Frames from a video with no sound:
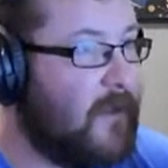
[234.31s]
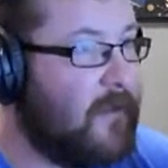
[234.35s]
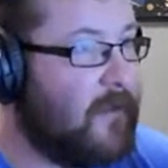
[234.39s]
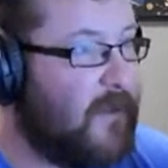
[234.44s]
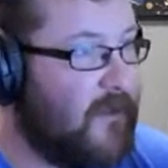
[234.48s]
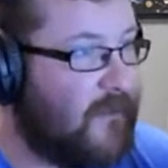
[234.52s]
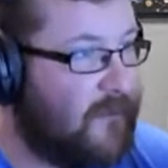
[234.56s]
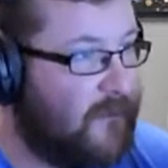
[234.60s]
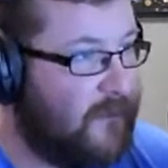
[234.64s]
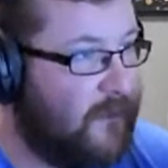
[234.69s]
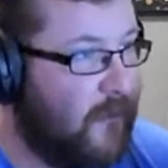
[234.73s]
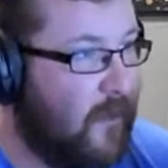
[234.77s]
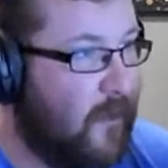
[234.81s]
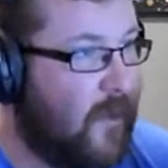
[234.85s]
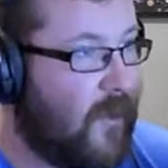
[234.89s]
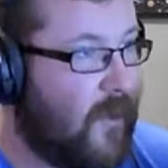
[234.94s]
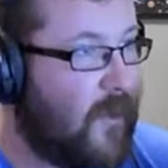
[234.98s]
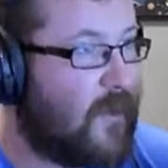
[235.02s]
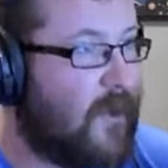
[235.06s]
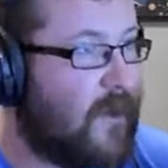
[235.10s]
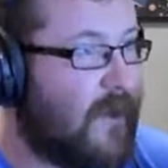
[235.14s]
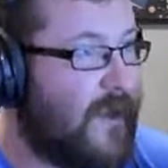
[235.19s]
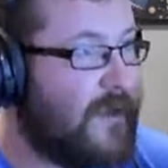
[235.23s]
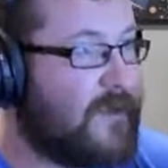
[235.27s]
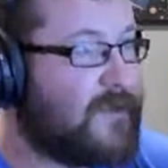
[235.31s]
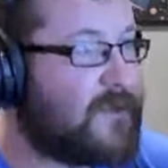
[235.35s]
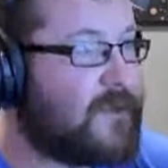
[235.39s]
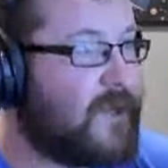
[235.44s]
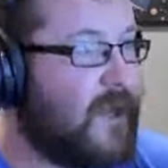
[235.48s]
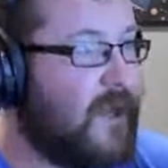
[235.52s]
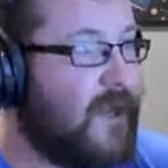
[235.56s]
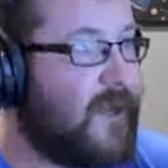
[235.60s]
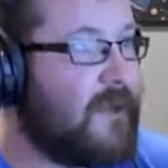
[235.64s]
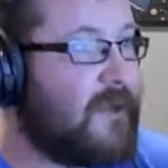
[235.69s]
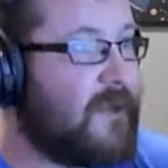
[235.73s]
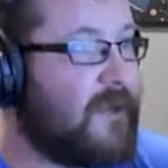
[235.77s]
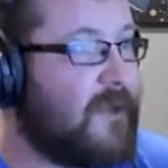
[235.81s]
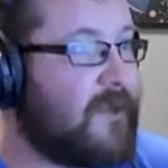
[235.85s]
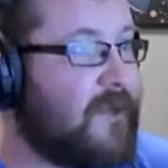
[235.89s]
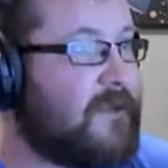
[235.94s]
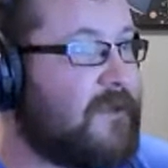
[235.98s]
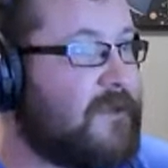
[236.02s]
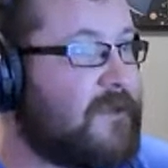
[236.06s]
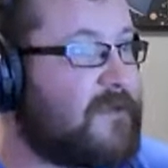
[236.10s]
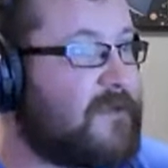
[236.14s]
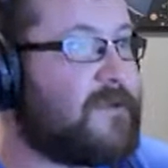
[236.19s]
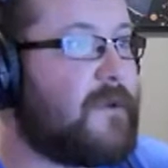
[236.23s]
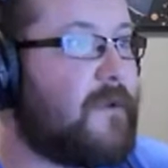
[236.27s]
Before a
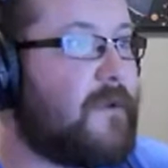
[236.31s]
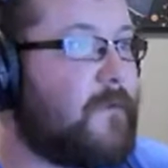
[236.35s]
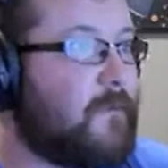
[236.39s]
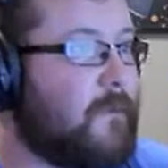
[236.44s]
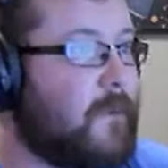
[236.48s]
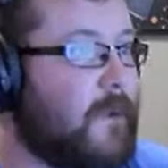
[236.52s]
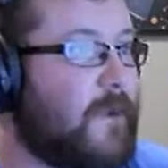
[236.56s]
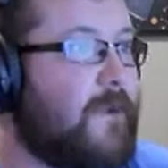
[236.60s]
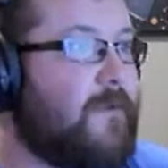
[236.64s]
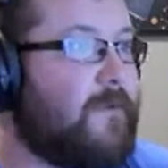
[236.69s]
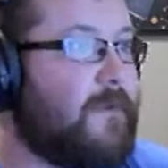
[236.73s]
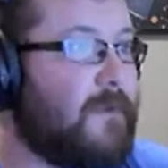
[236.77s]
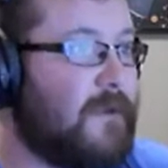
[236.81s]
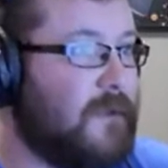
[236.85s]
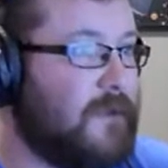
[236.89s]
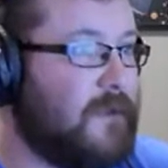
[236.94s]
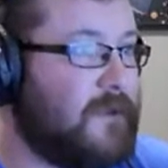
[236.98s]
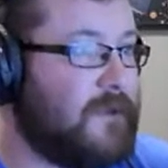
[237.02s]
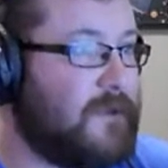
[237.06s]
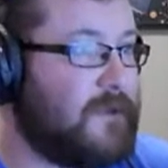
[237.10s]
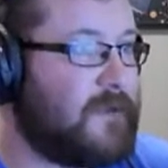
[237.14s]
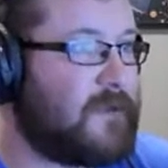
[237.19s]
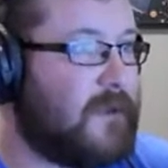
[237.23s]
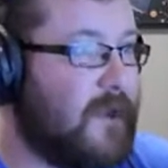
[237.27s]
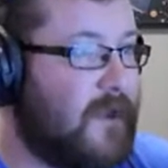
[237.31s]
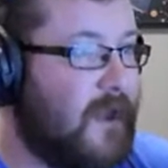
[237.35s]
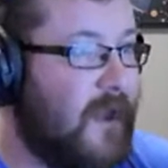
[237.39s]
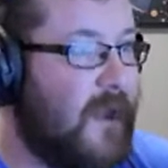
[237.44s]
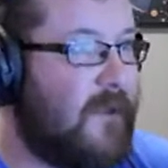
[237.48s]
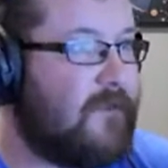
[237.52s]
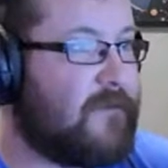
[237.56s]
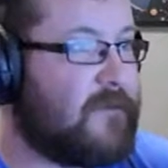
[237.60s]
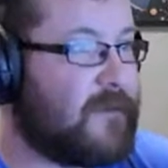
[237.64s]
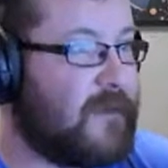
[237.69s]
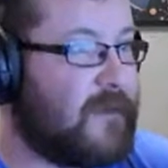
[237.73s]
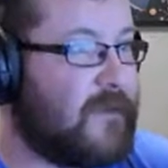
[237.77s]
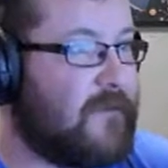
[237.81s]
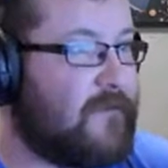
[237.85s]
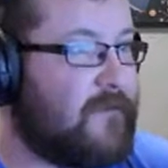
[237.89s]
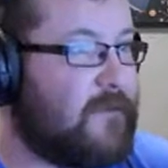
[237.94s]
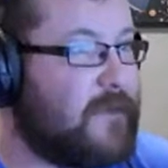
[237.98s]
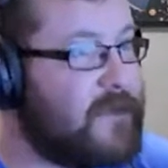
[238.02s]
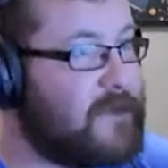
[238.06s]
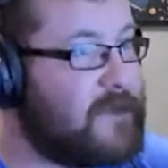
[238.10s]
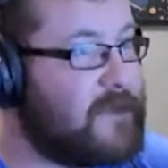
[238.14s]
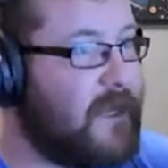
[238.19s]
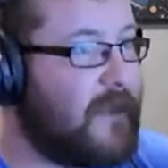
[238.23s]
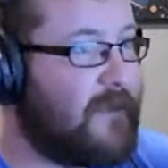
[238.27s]
Chinese re-release saw Avatar
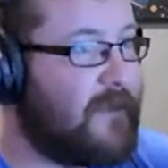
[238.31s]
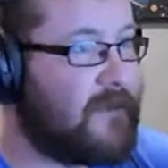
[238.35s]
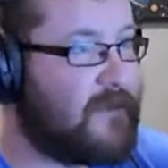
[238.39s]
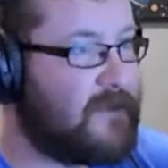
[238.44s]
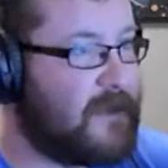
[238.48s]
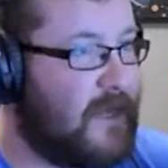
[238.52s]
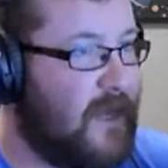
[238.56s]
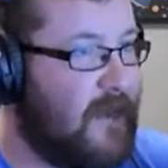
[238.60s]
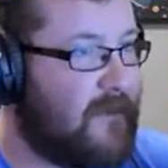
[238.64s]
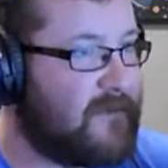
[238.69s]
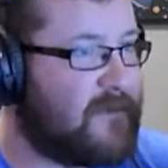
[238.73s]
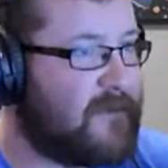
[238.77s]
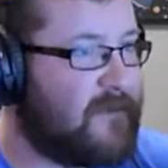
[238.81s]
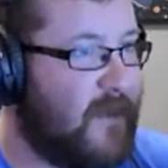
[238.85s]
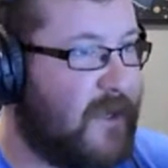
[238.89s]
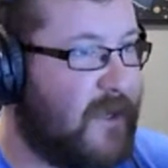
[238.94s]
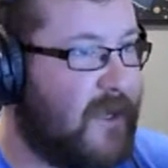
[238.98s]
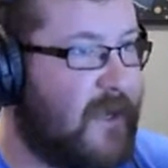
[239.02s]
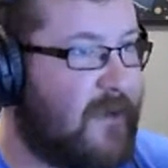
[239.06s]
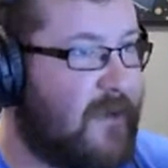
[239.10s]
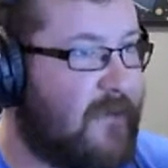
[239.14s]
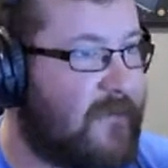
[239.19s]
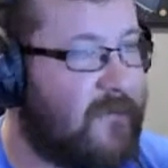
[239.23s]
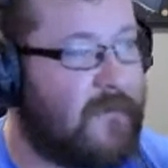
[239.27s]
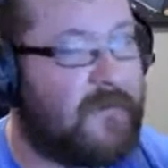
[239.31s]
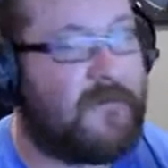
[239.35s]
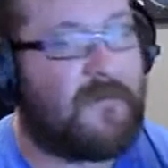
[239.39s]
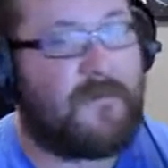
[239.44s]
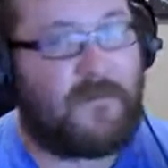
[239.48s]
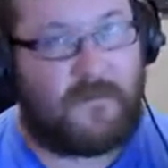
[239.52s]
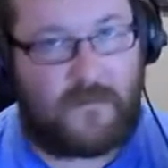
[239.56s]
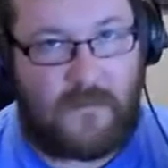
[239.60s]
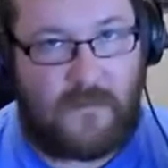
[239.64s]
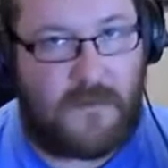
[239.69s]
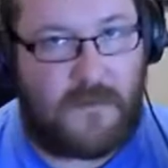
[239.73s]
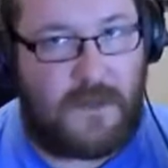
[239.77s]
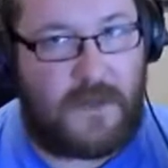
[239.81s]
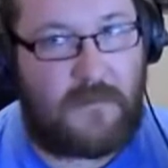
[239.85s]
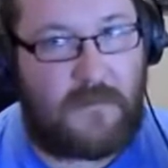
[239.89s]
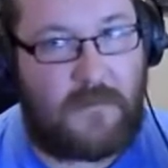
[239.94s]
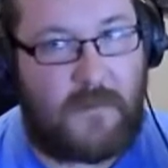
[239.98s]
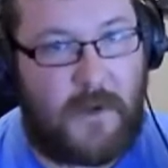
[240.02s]
retake the top spot in